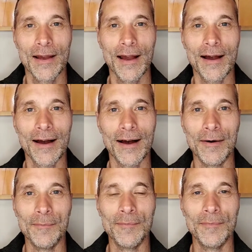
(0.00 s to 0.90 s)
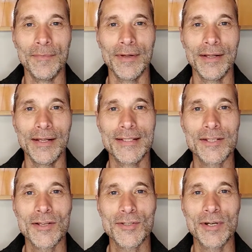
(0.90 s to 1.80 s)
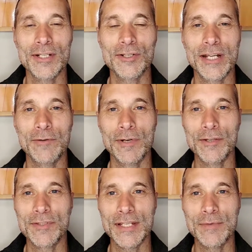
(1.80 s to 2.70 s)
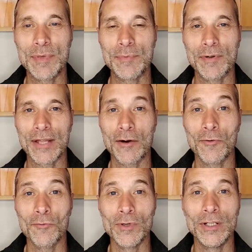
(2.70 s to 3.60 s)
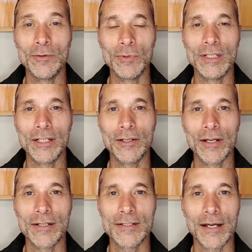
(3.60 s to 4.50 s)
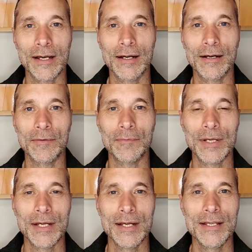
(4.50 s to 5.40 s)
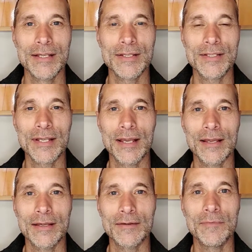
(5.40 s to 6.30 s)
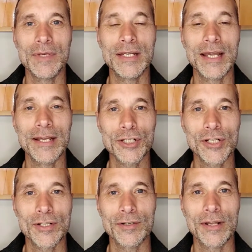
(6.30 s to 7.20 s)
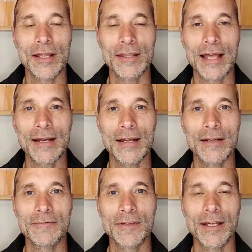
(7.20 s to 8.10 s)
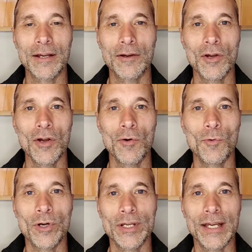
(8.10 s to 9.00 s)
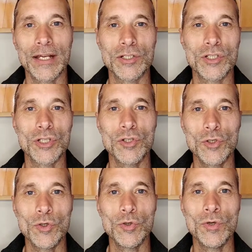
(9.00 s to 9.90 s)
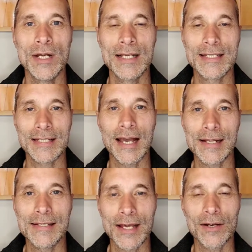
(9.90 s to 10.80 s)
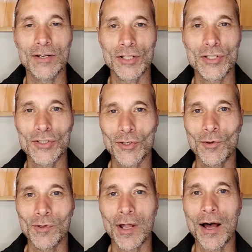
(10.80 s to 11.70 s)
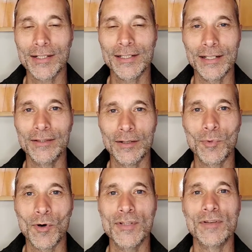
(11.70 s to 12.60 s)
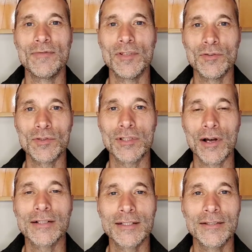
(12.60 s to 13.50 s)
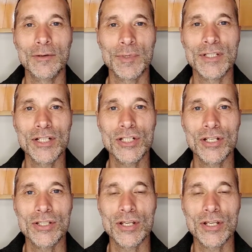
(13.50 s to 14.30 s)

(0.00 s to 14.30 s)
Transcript: um, it's also interesting when you see people that are really, really good at say, mediation and that kind of thing, where you get two sides that are just so locked in their points of views, locked in their positions,